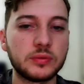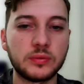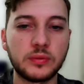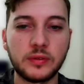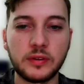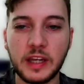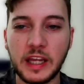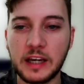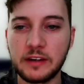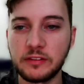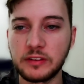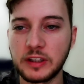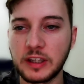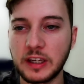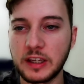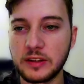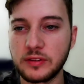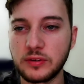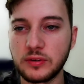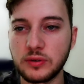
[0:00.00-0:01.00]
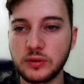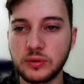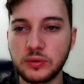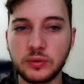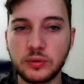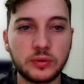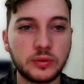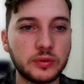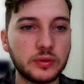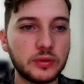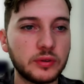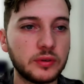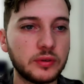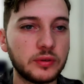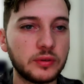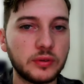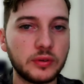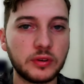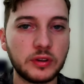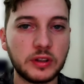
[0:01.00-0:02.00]
navigate through
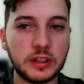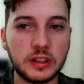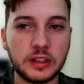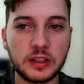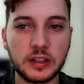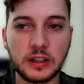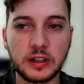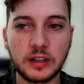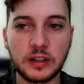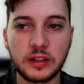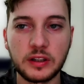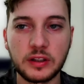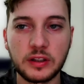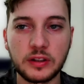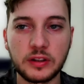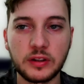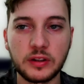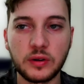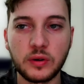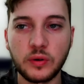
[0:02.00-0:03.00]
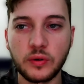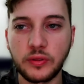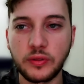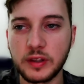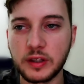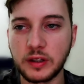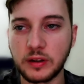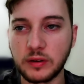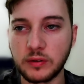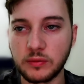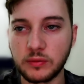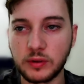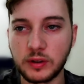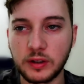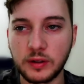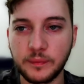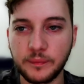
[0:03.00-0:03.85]
the whole thing, right?